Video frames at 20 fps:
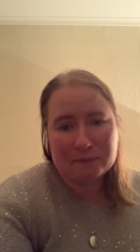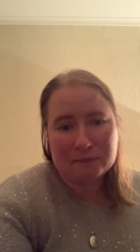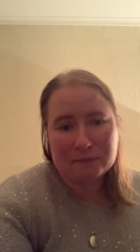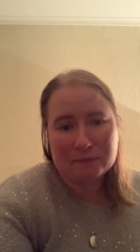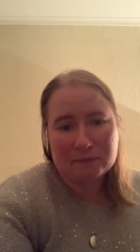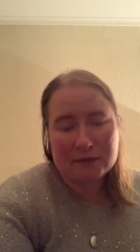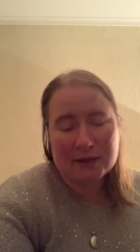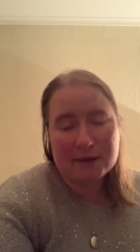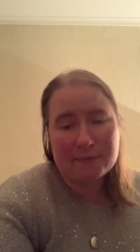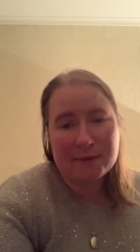
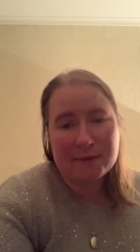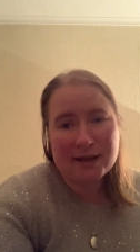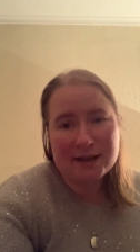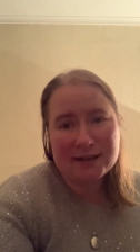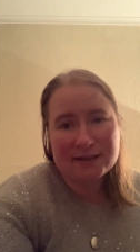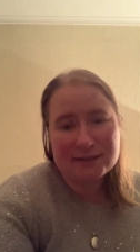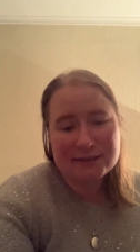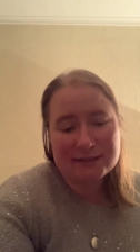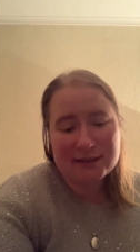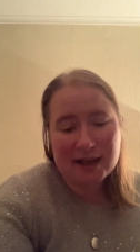they may
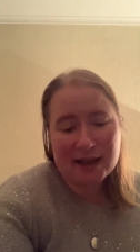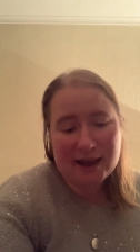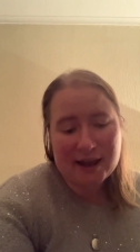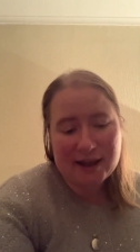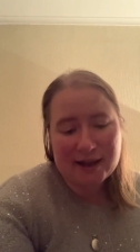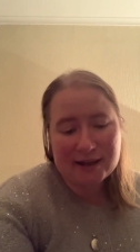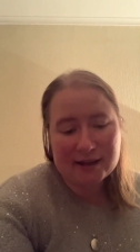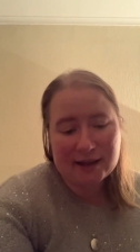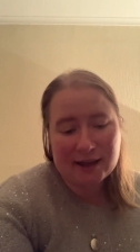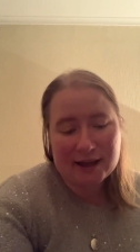
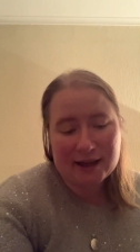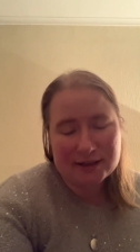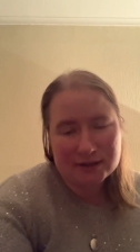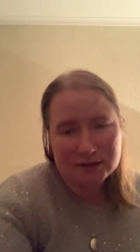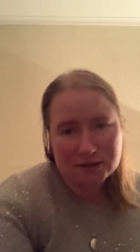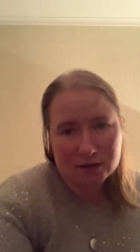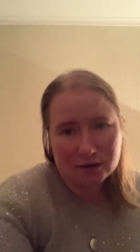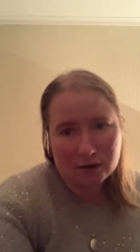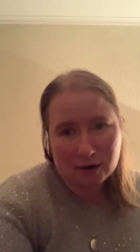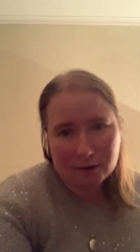say
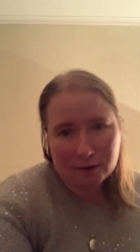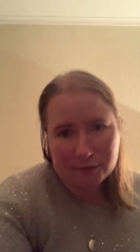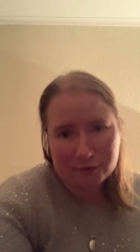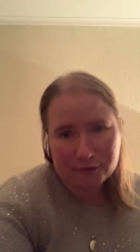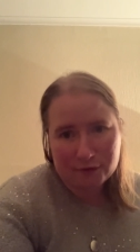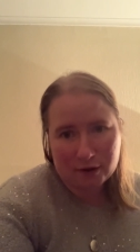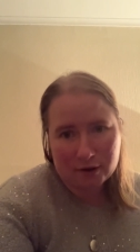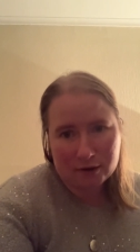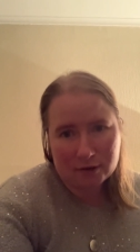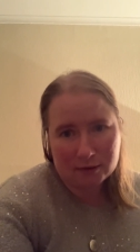it's an
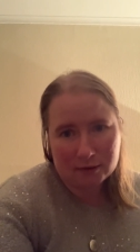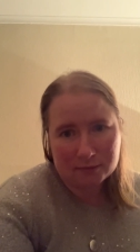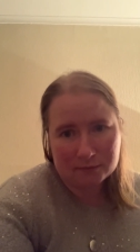offer,